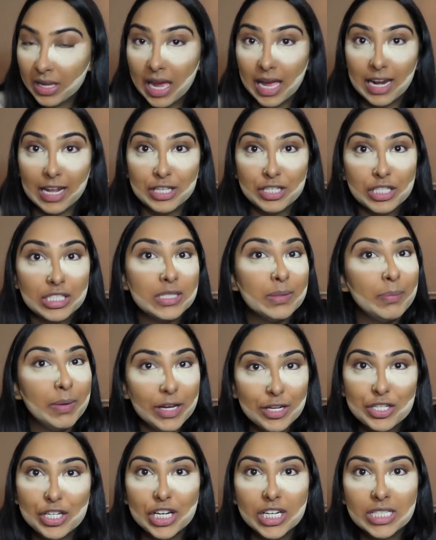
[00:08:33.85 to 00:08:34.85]
and I took some
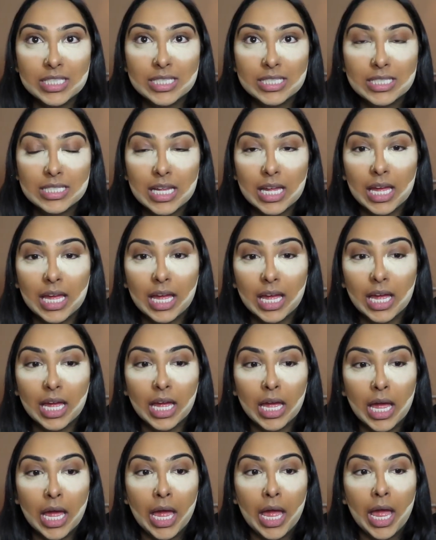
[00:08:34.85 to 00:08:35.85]
pictures
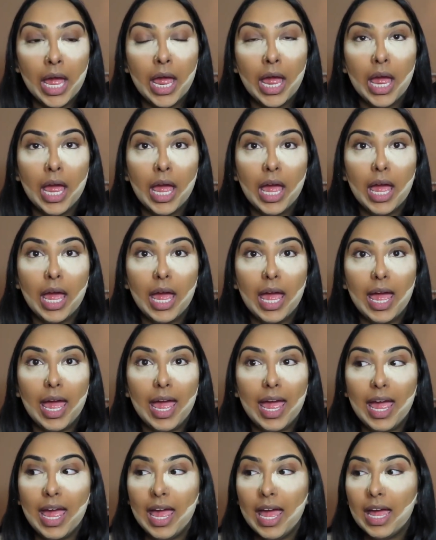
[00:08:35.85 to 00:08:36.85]

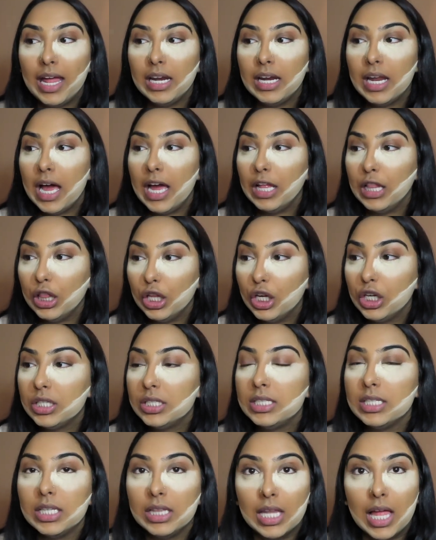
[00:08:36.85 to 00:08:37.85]
and I
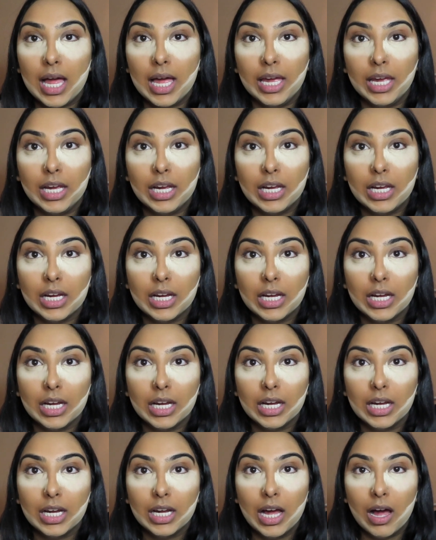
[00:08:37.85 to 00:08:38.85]
looked like
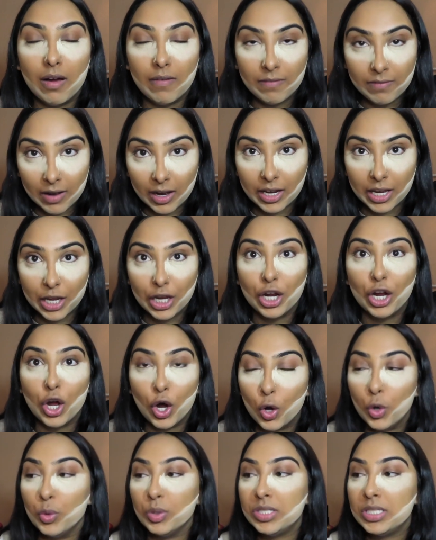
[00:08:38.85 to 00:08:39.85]
a fucking
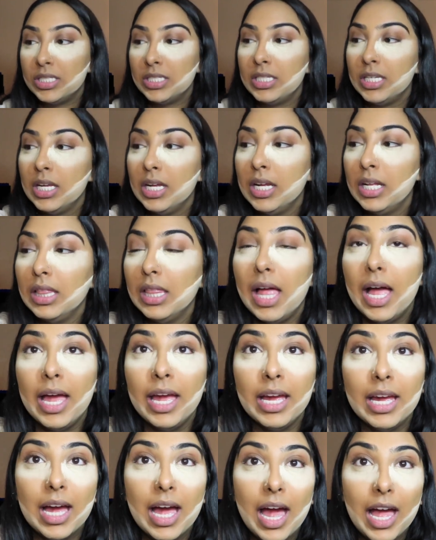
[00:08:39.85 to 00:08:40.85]
ghost
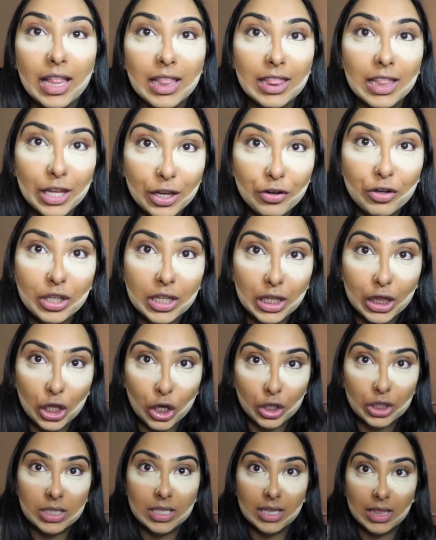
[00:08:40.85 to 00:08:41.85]
like I literally
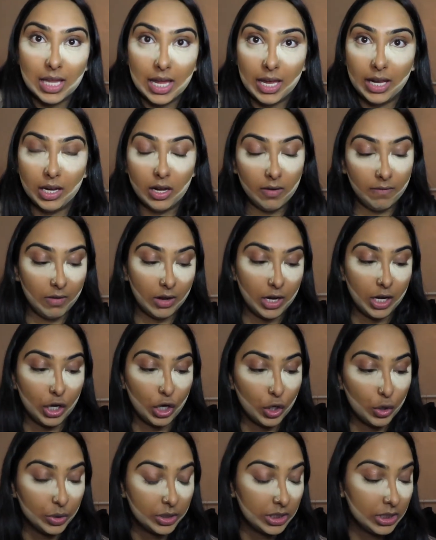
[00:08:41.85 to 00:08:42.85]
looked like a fucking
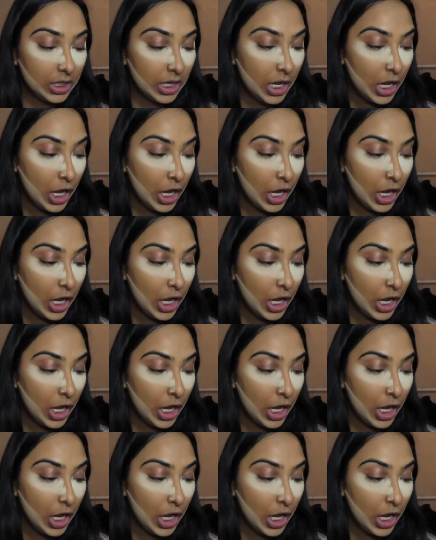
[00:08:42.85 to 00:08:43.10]
ghost